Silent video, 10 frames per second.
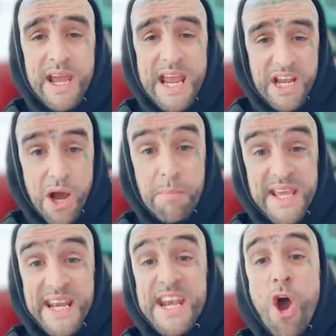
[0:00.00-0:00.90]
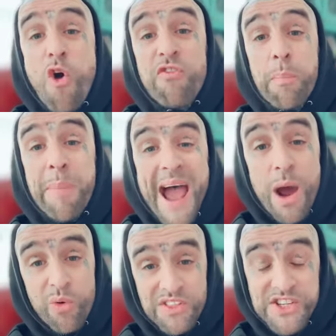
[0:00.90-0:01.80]
and come in and
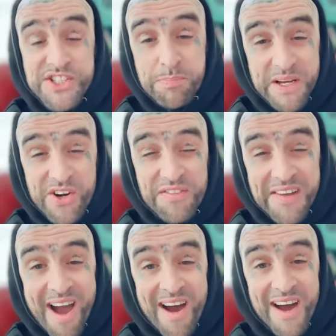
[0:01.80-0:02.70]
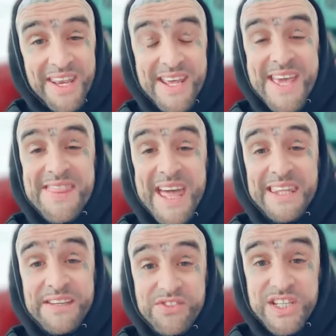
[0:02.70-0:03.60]
overpower the Spirit of God that
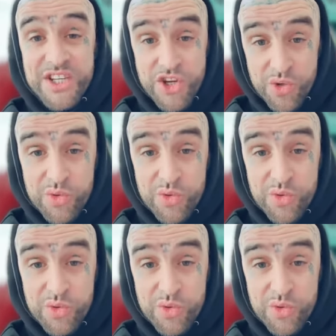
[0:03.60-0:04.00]
lives in you.